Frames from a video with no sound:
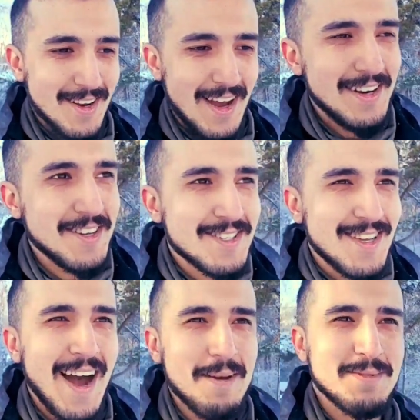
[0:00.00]
And does
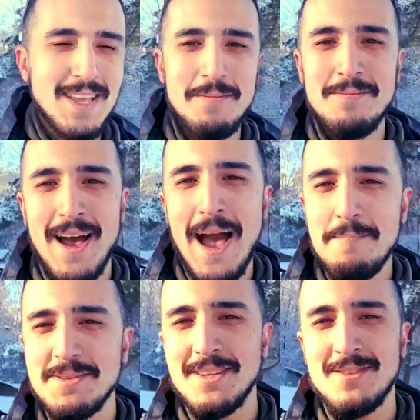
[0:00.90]
time seem
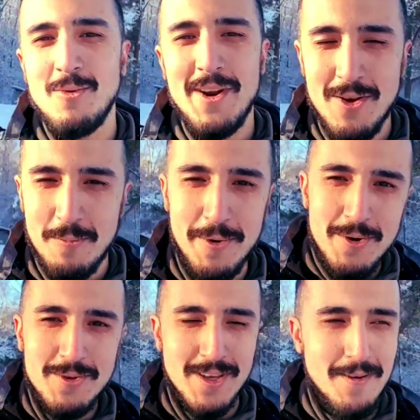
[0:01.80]
absent when you're
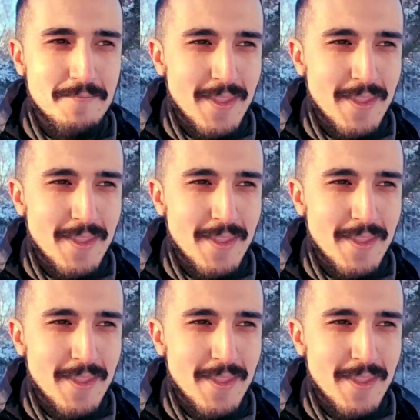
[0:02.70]
producing?